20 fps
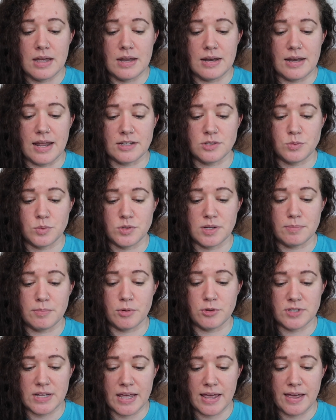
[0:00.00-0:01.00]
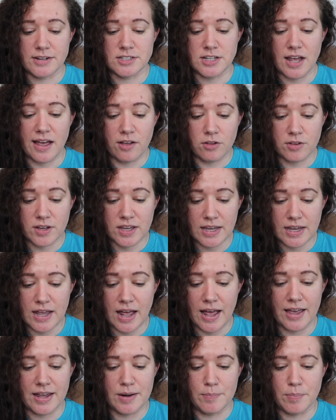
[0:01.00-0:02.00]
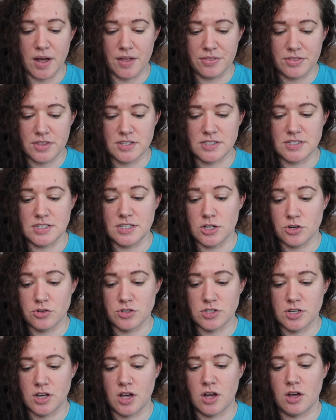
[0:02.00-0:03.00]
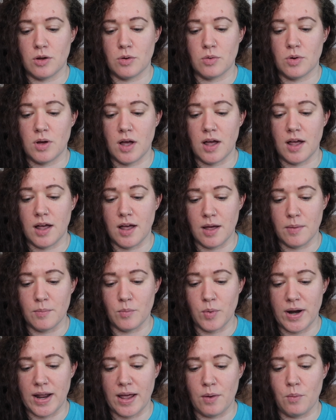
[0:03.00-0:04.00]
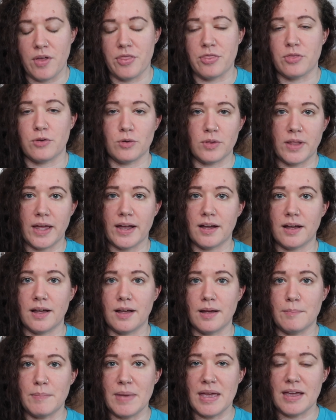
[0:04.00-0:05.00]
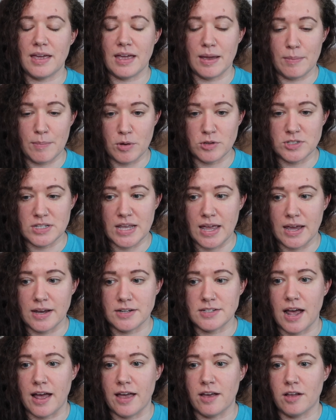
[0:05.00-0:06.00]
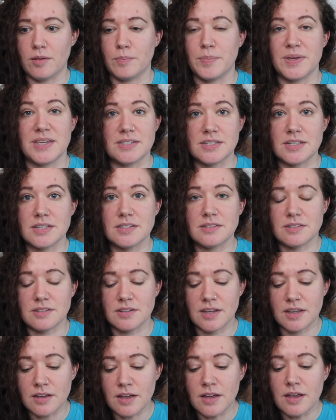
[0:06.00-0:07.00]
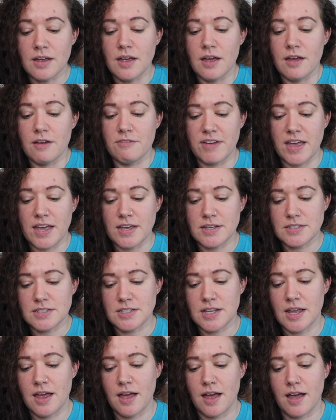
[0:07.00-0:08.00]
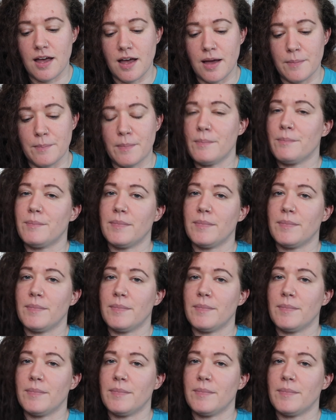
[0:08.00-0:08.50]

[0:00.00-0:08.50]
Next was a mosaic tile kit. I had bought this years ago when I went through like a making mosaic tile pieces phase. I